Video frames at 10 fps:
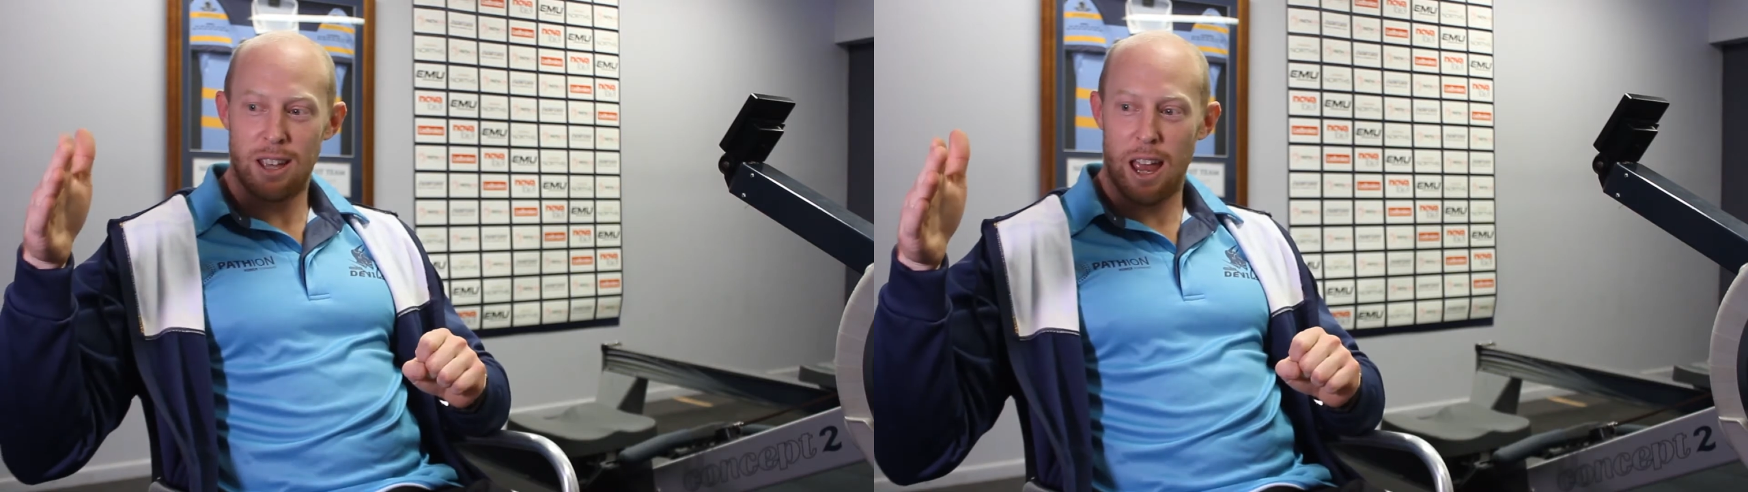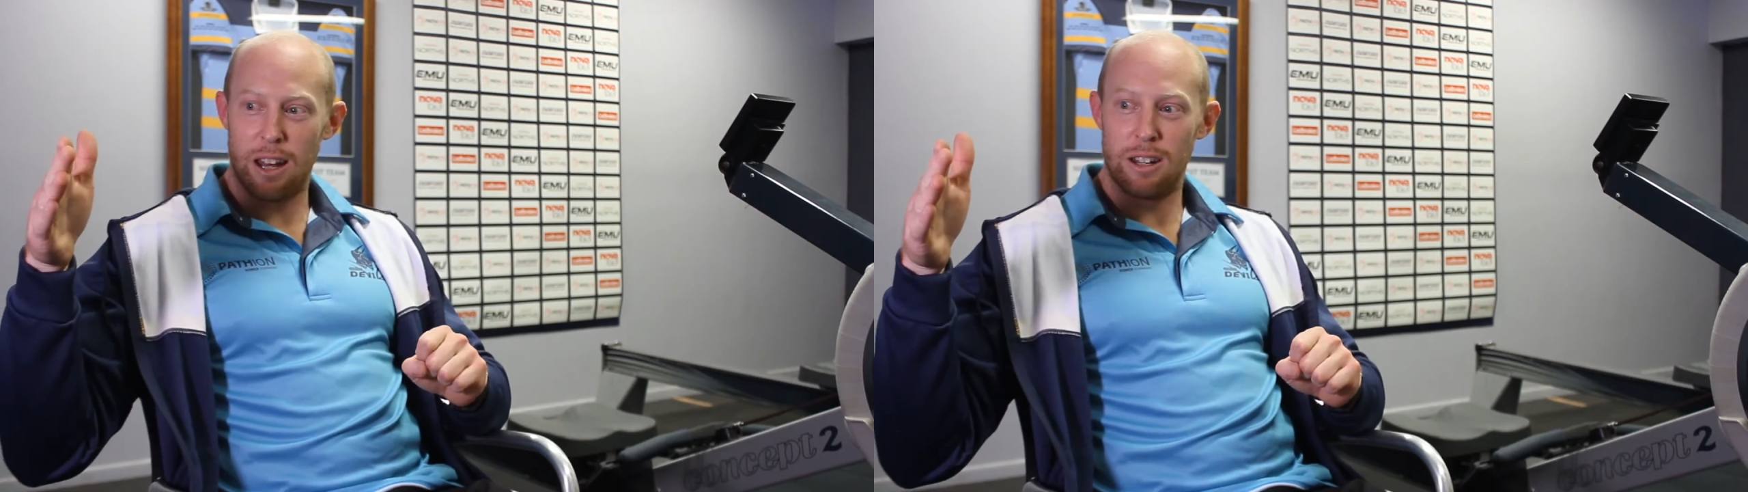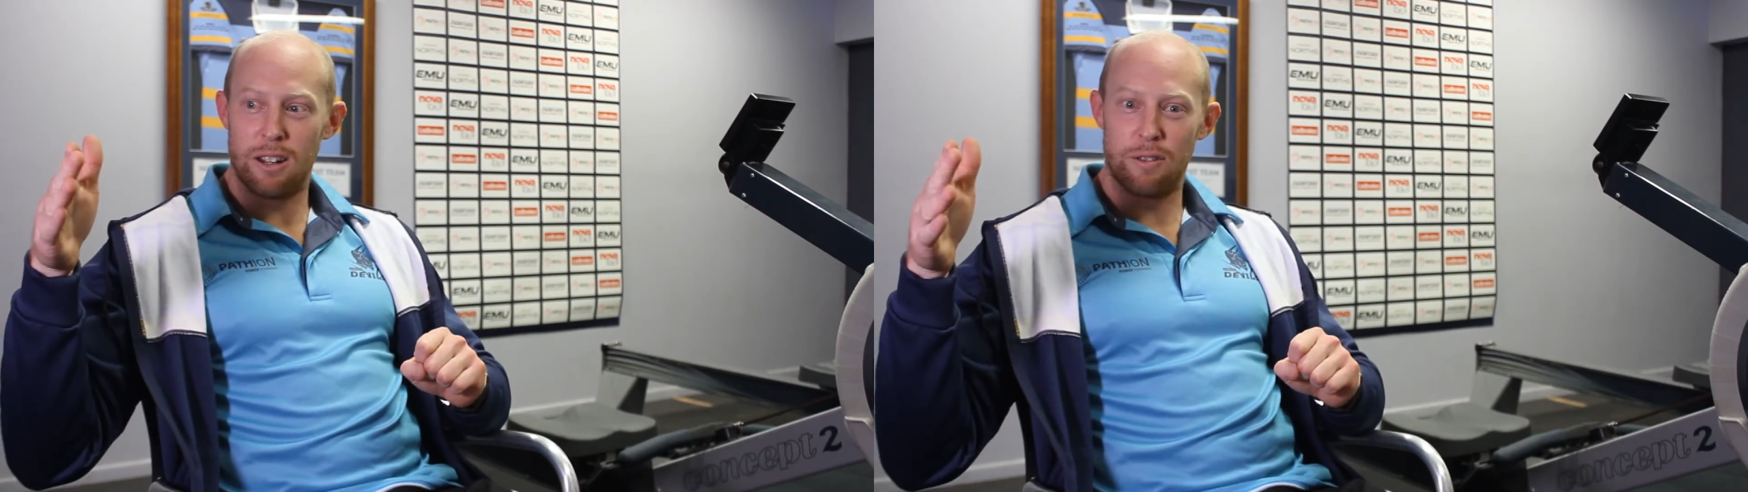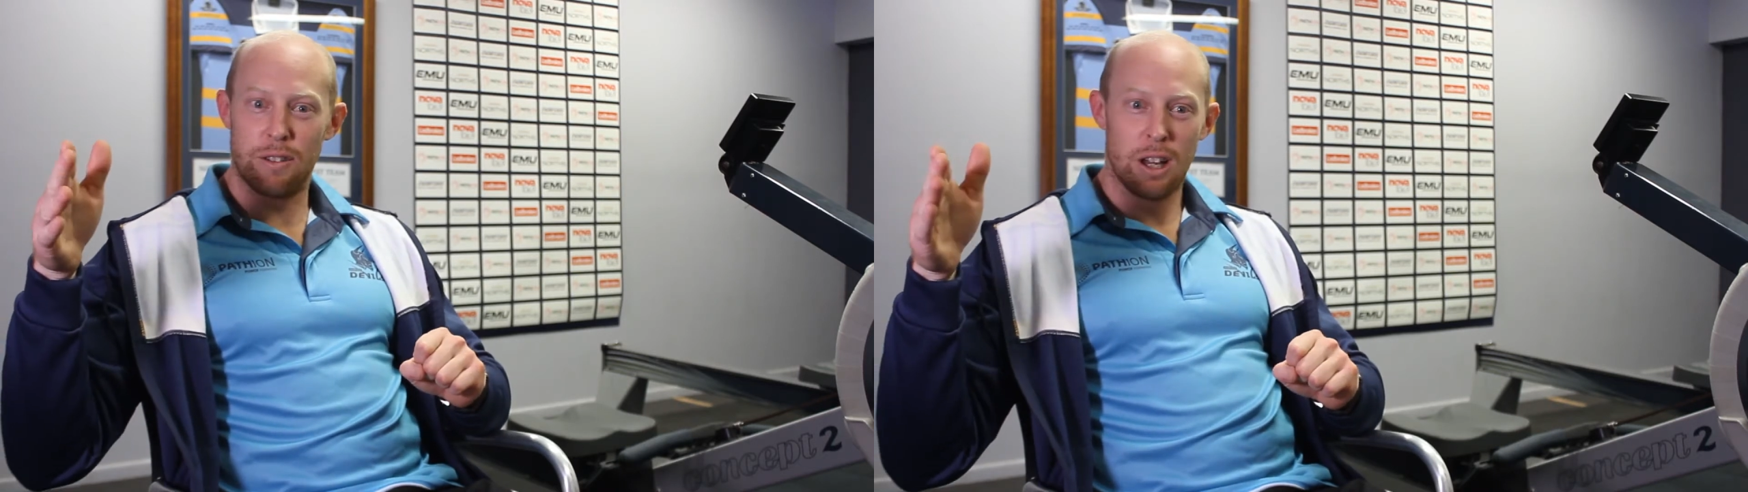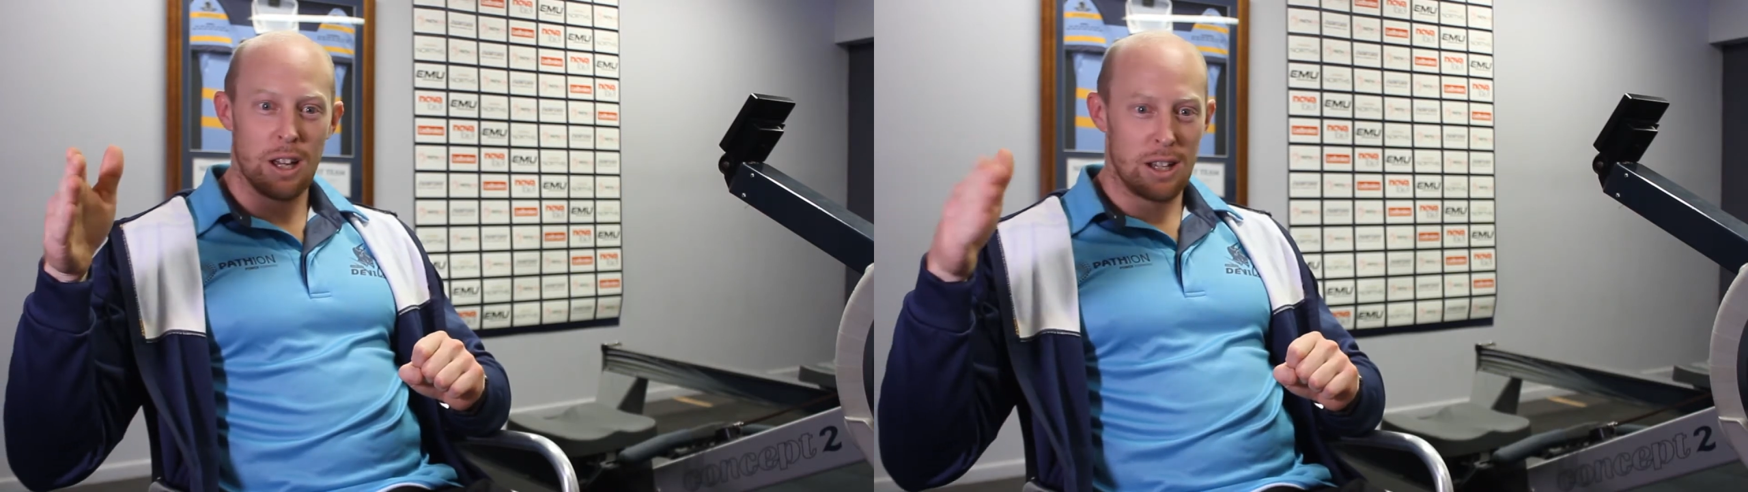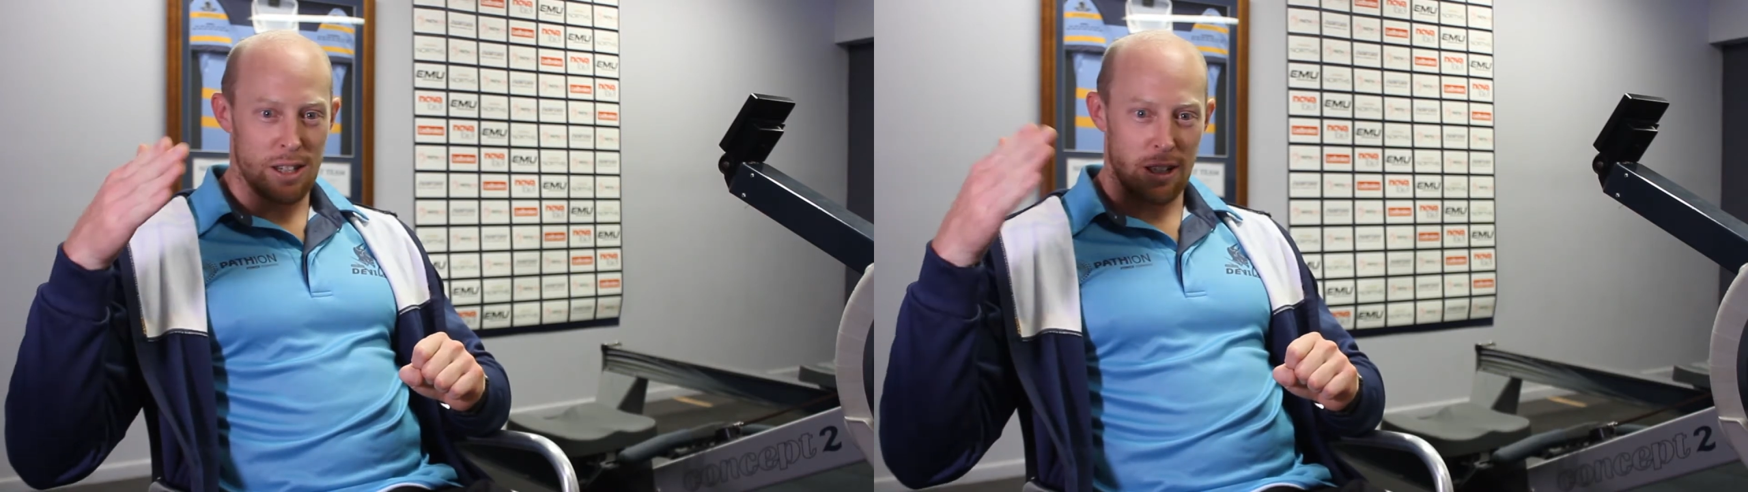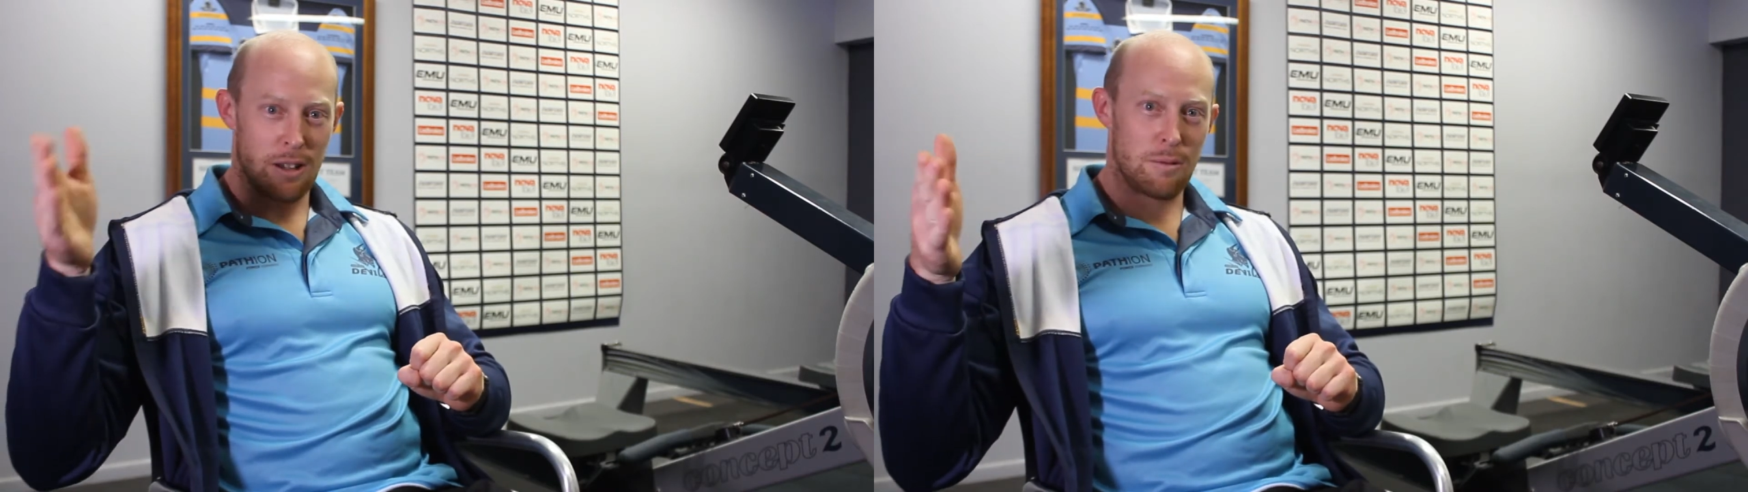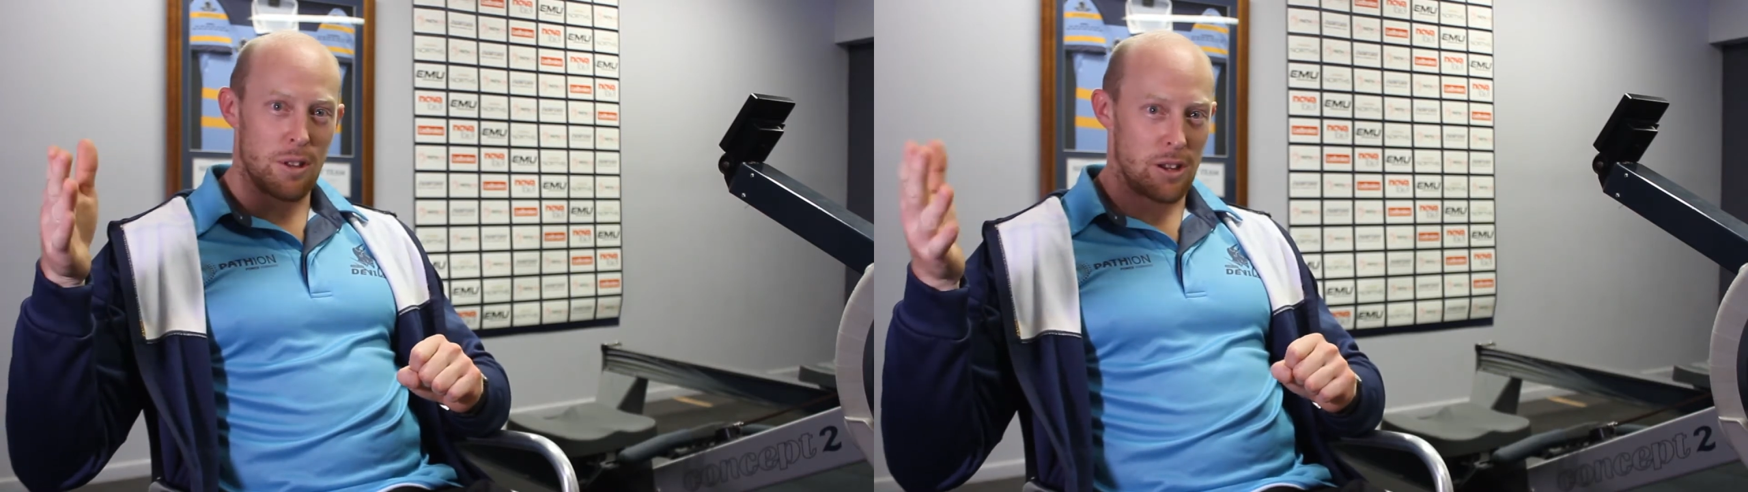end of
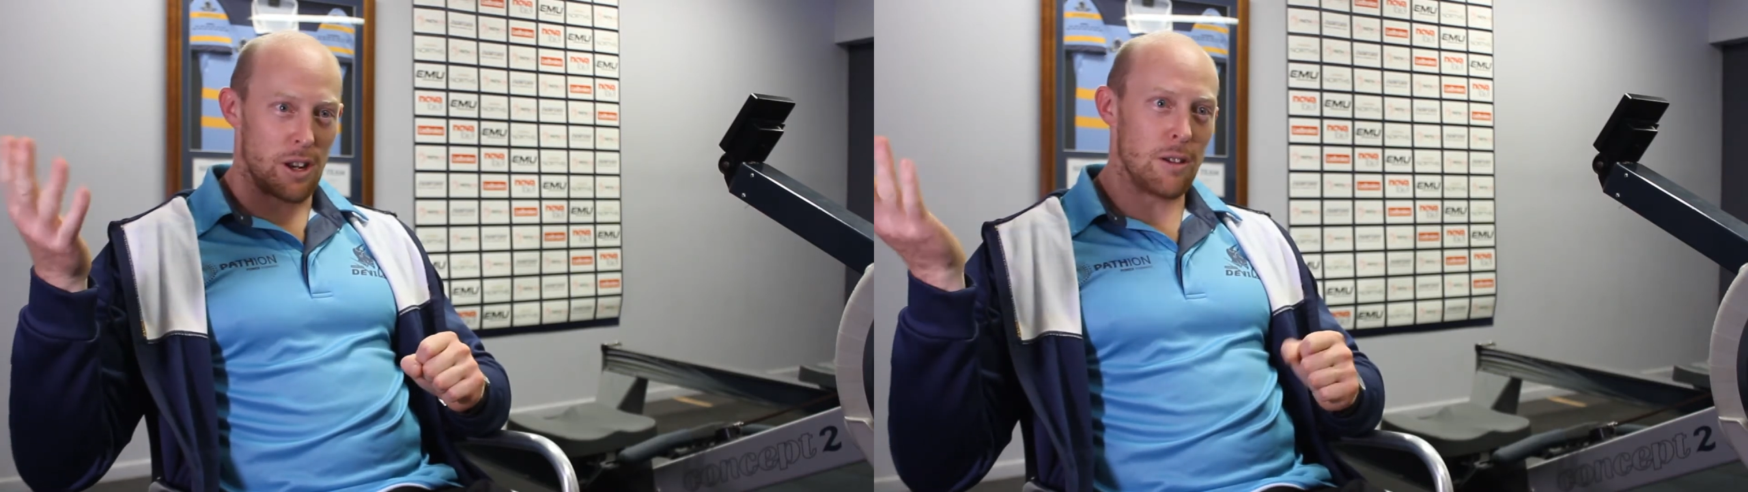dealing with,